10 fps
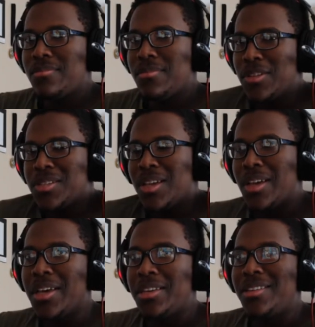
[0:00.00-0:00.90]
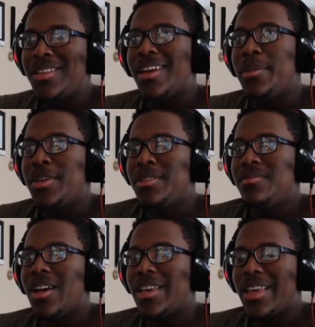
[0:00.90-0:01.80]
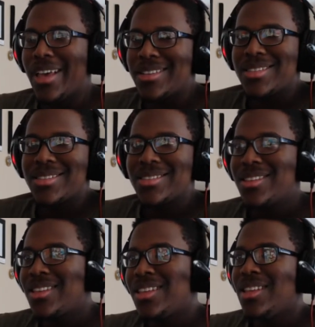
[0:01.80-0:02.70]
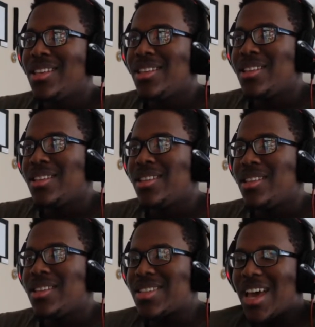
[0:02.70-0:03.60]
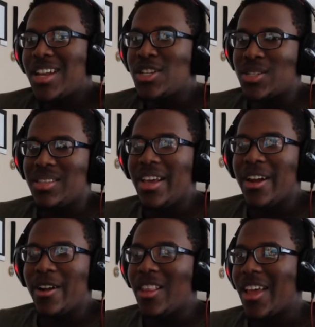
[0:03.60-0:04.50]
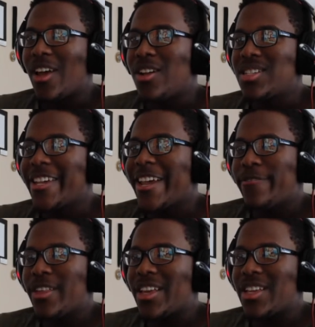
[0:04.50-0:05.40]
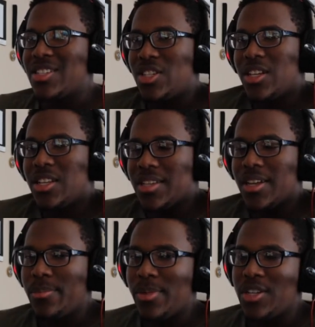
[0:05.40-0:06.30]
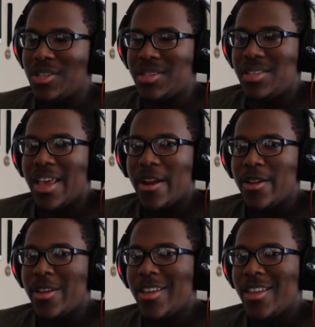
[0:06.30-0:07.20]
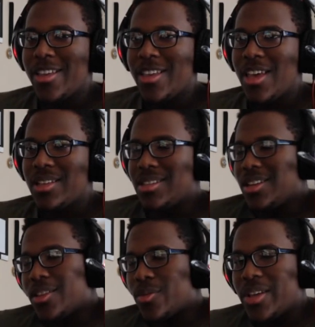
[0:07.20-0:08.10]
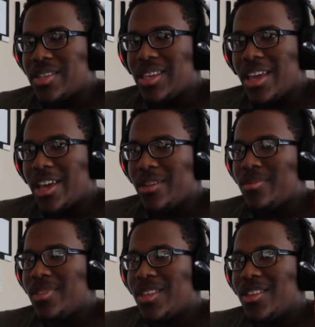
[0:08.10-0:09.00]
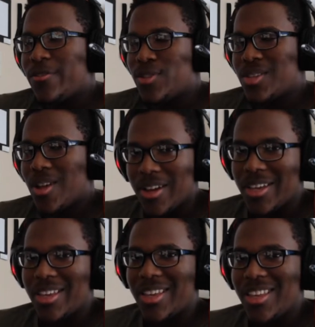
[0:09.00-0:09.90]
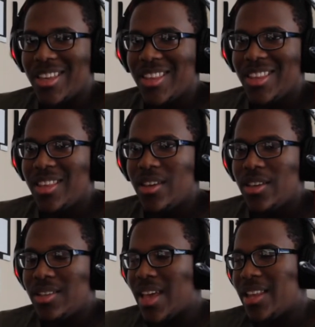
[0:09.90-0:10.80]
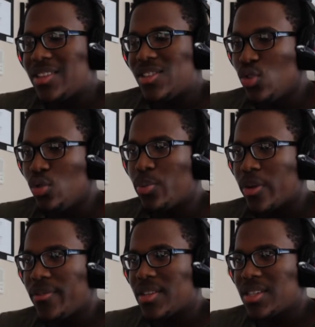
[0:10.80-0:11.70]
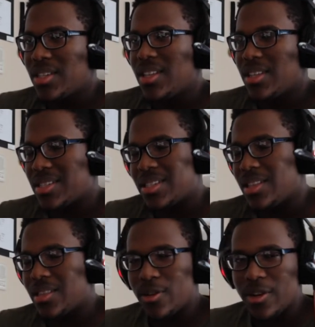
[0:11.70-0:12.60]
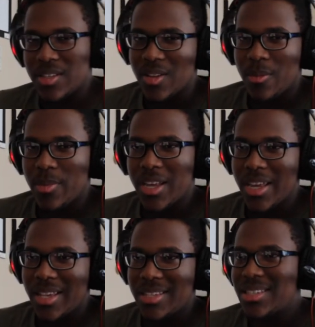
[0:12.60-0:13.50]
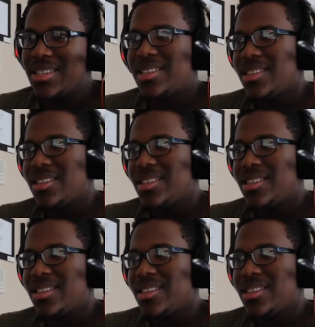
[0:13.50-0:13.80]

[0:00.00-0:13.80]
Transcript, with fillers: Looks like I, I mean, I guess. It's kind of just there. Like, honestly, I feel like it's it's gonna be just there. It's another racing game for Sonic he's had two previously, and this is the third installment, I guess.